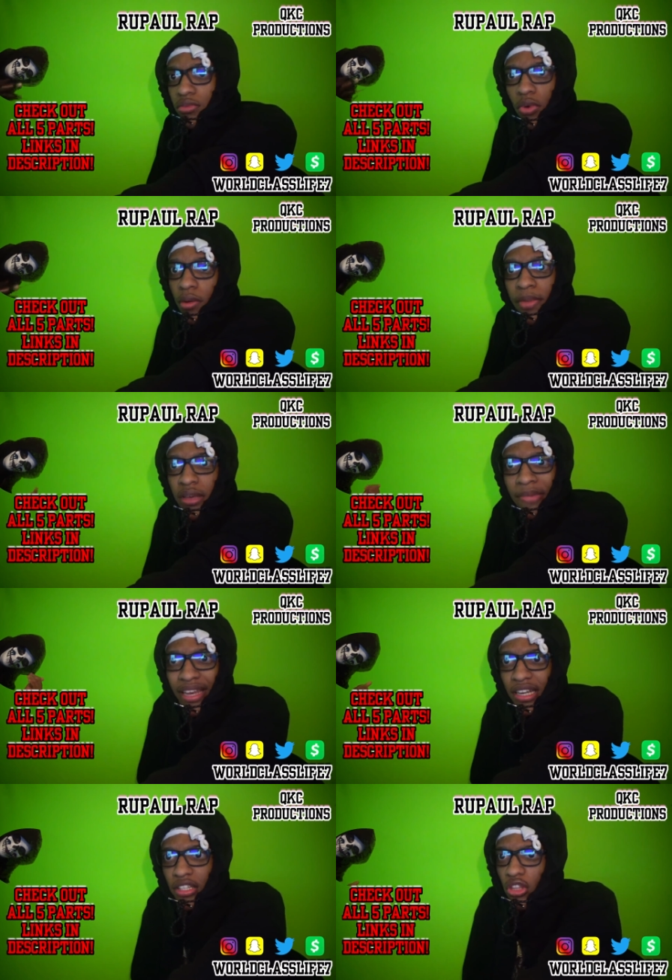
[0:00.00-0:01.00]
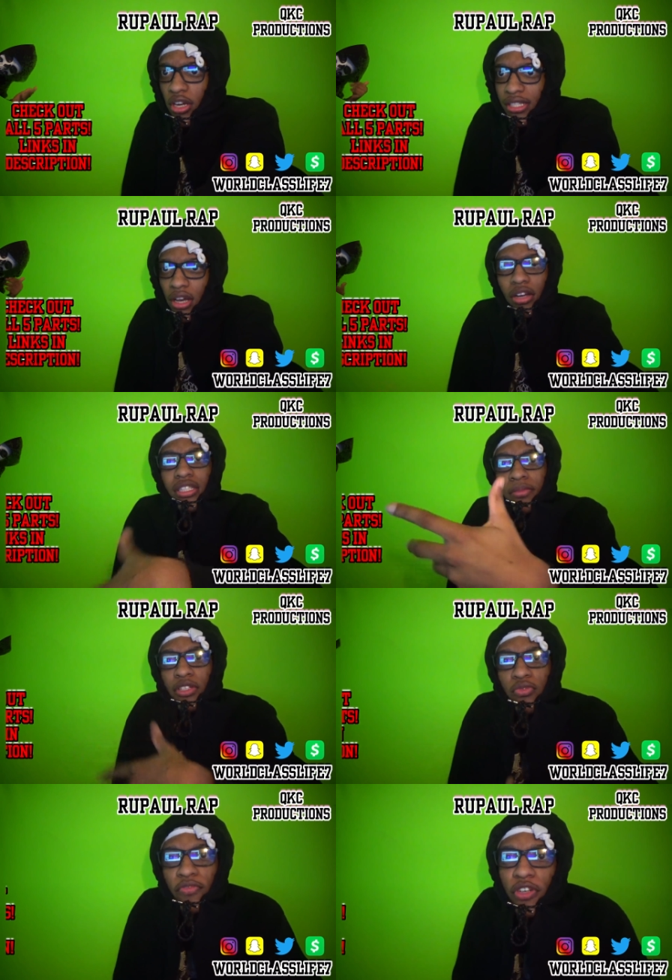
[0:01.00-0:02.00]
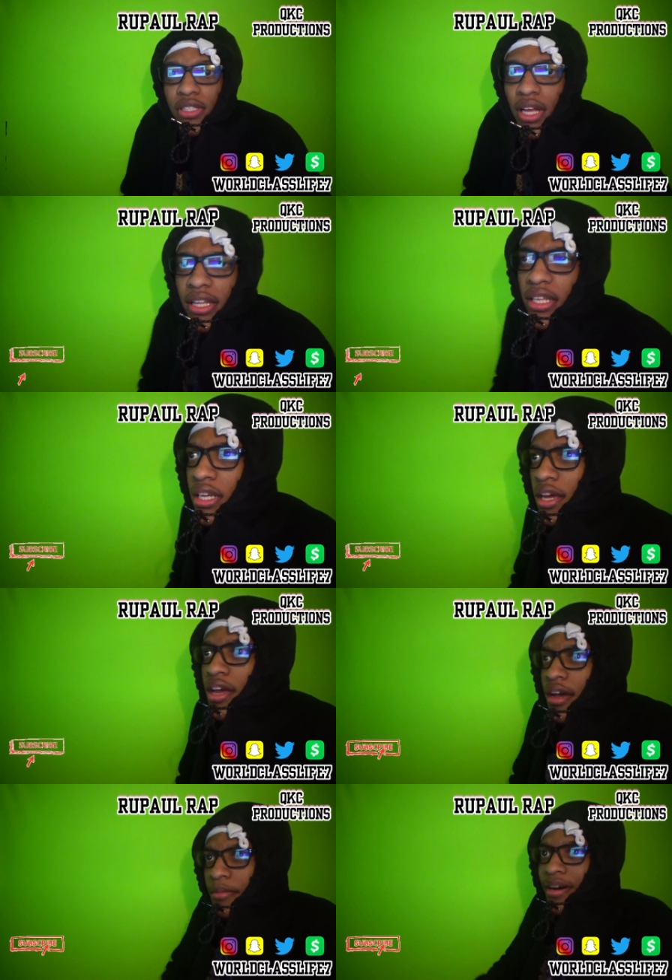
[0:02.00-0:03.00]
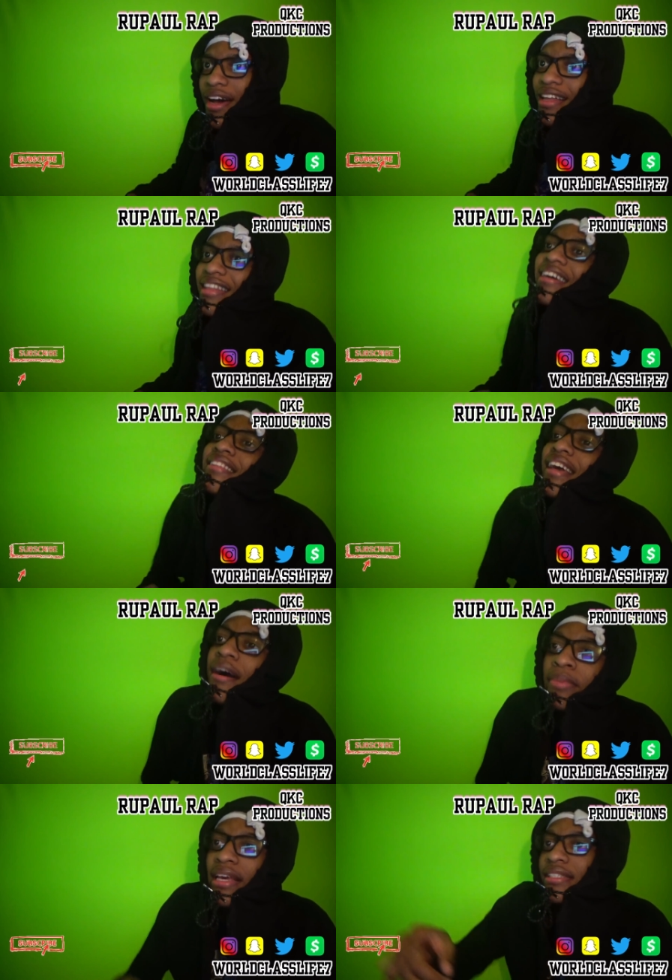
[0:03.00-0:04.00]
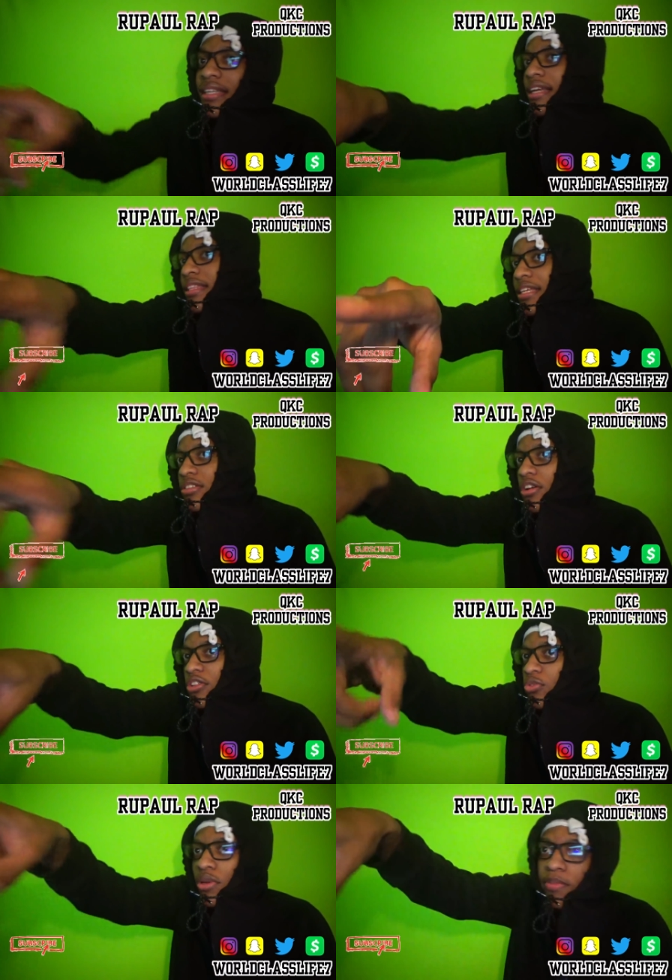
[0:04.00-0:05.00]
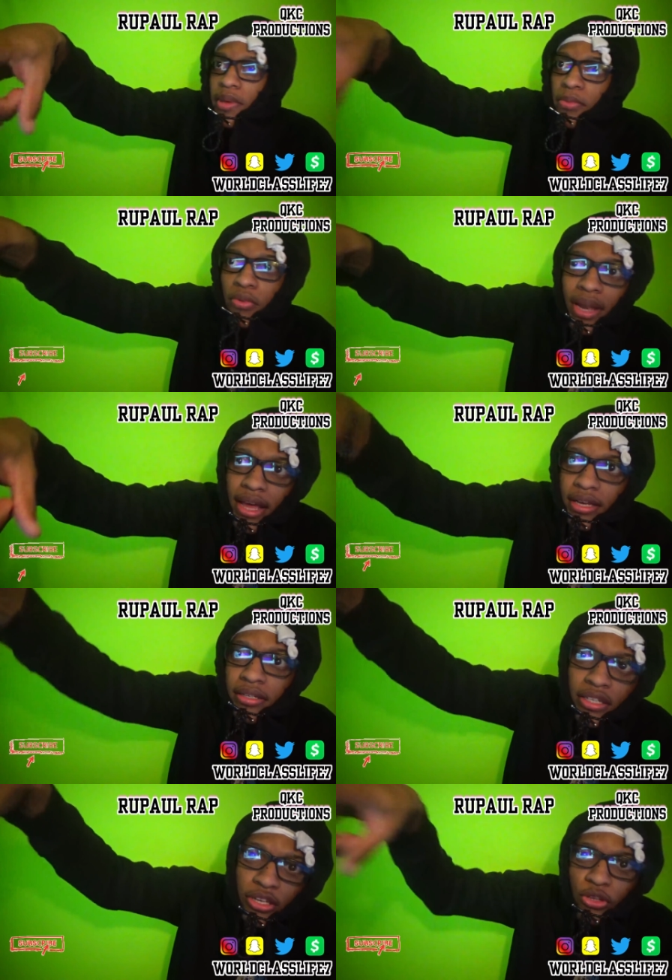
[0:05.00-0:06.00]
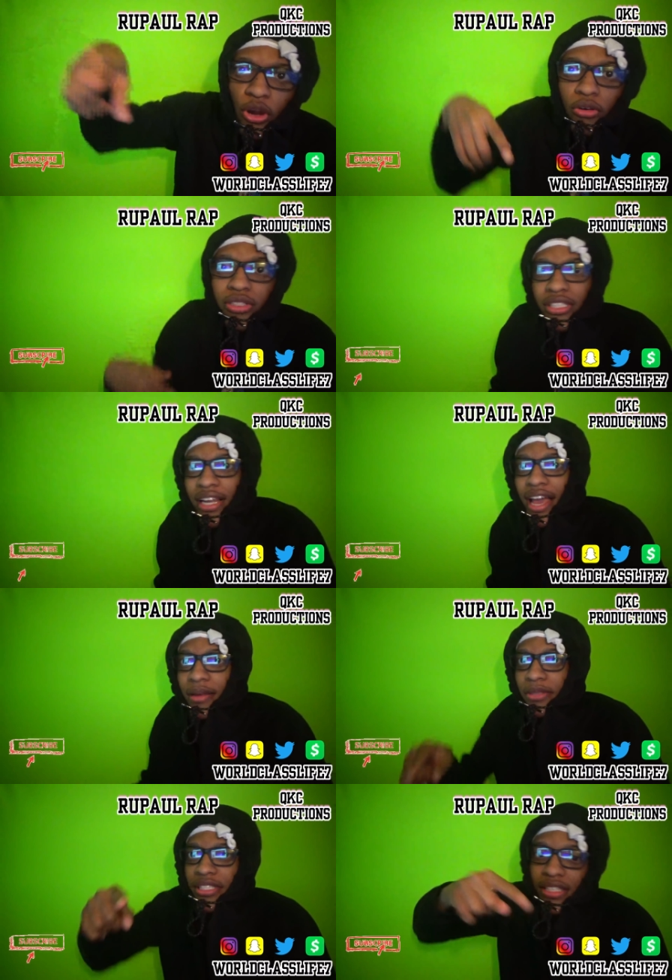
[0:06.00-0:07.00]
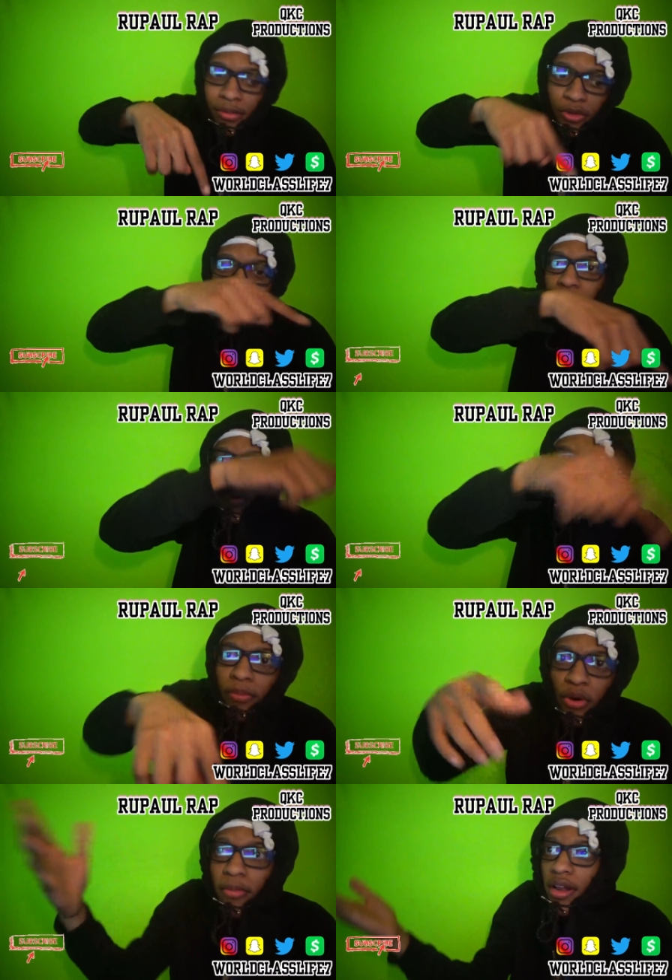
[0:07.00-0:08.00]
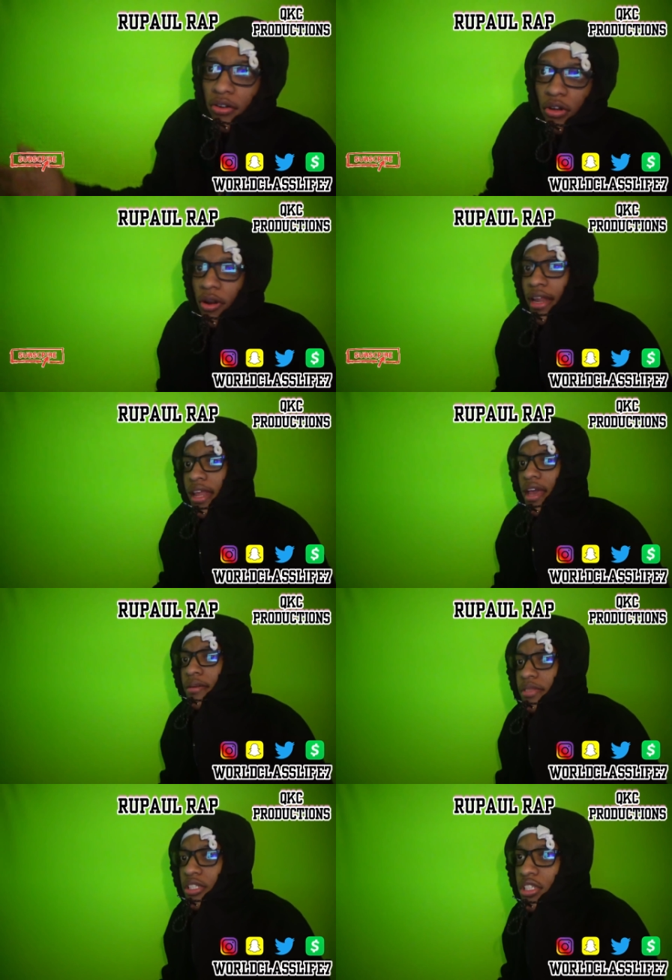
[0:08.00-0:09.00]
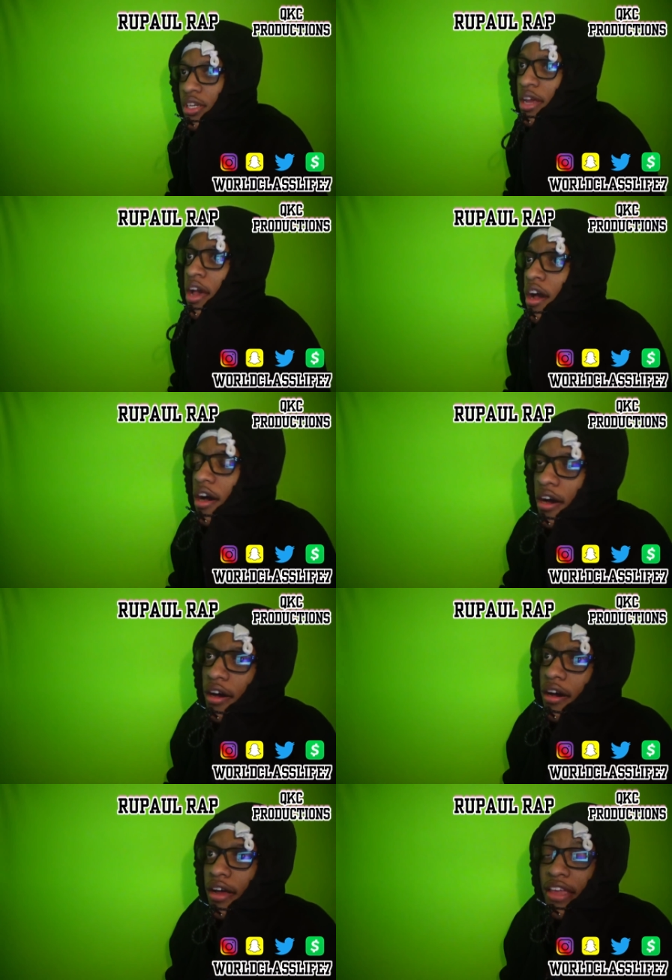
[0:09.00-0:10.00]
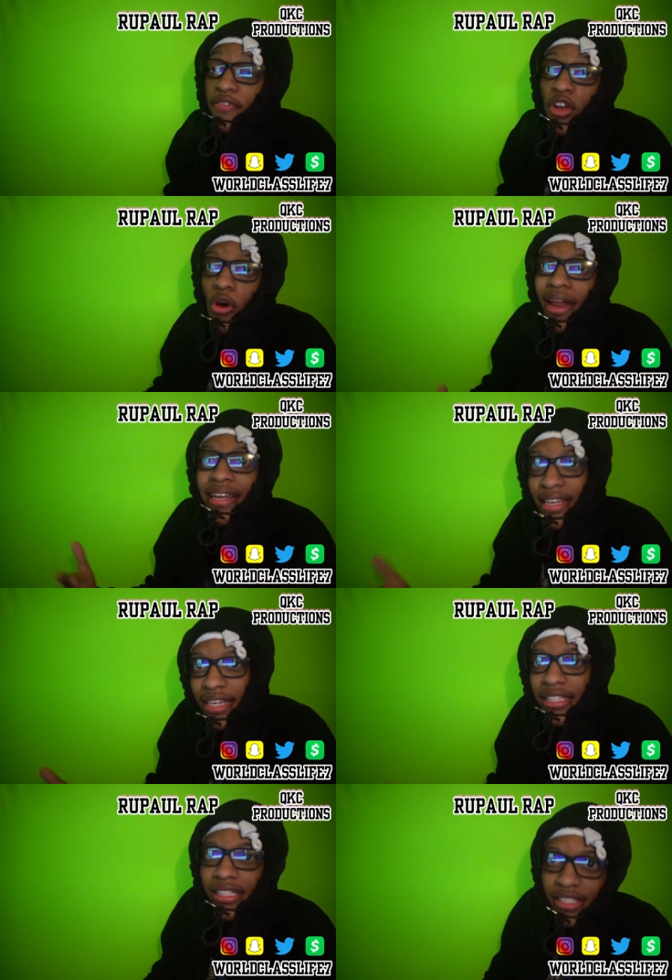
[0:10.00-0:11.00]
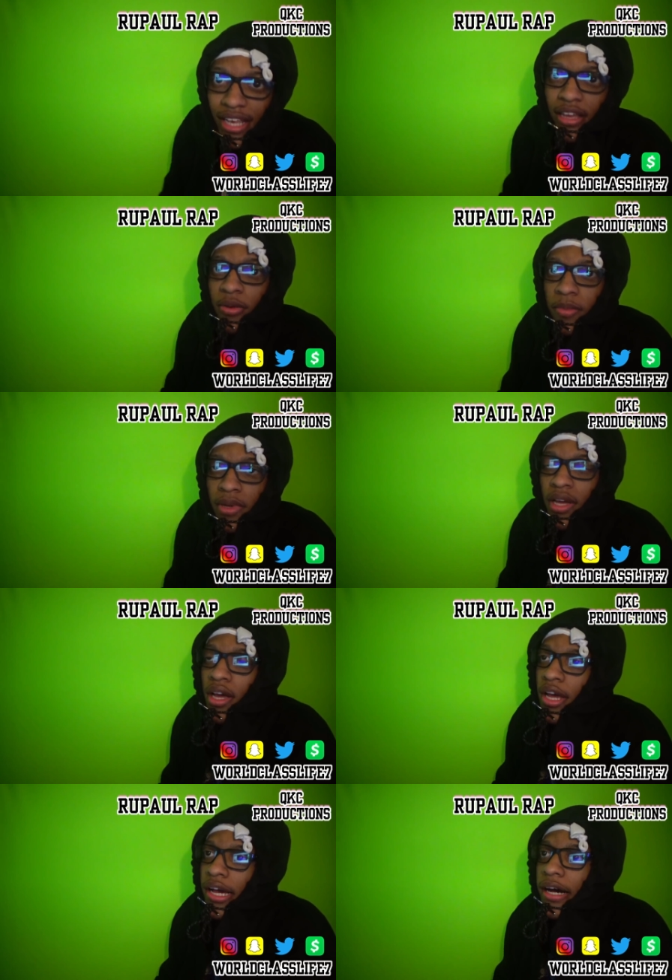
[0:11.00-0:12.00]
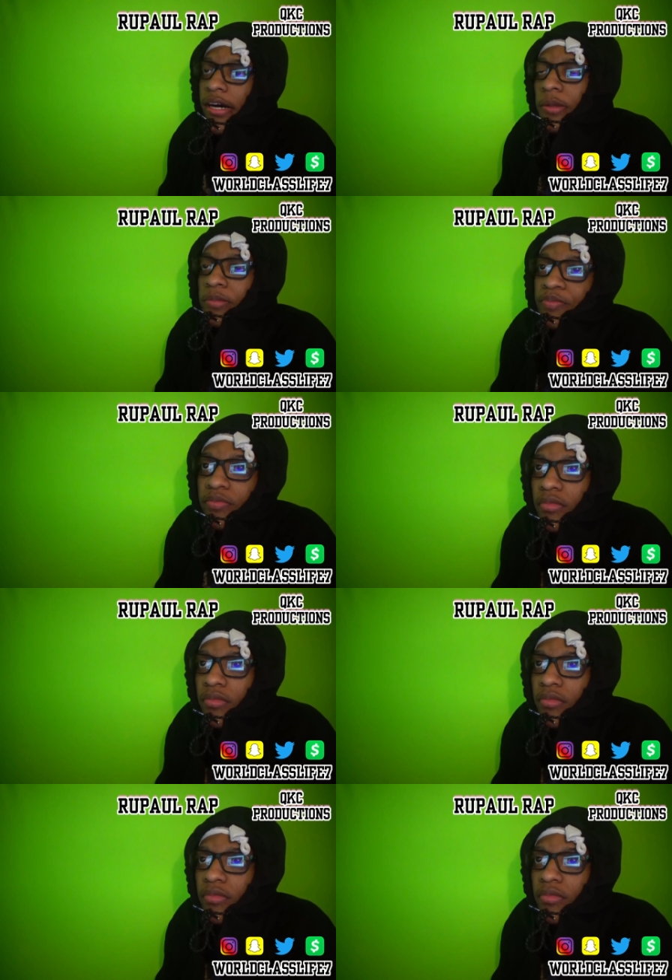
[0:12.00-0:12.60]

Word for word: Well, I mean, minute and 30. Oh, she must freestyle again. But I like that. I'm guessing that these are the three people that you know, she named, she said boom, boom, and boom. I don't know their names and shit. Uh, even though they did just say them. Um,